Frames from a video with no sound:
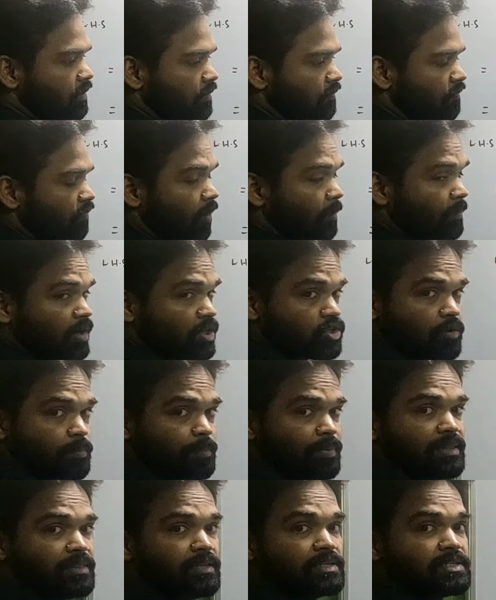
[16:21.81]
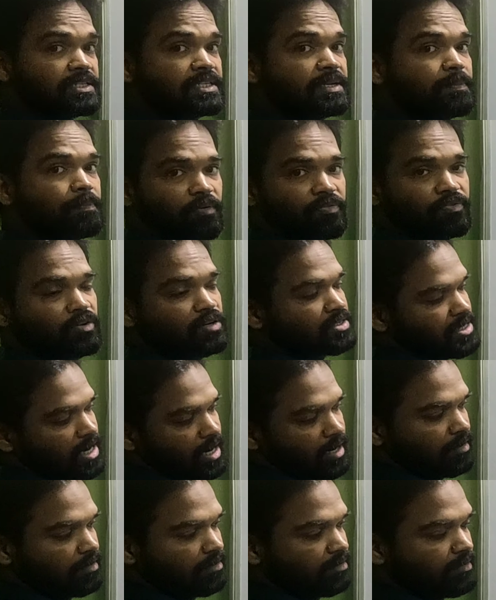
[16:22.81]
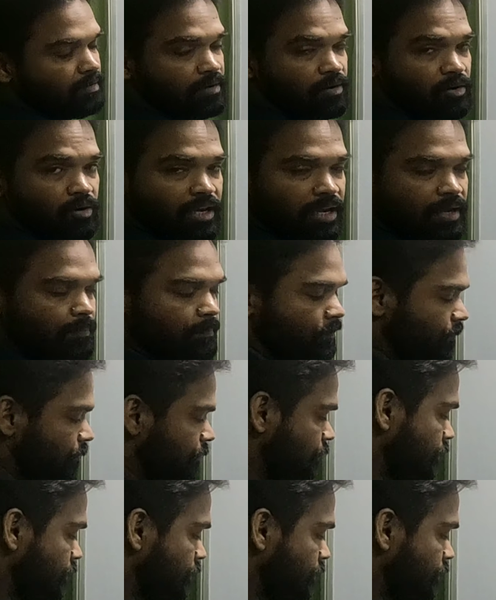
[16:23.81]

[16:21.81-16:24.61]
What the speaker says: The formula should be at the tip of your tongue. Okay.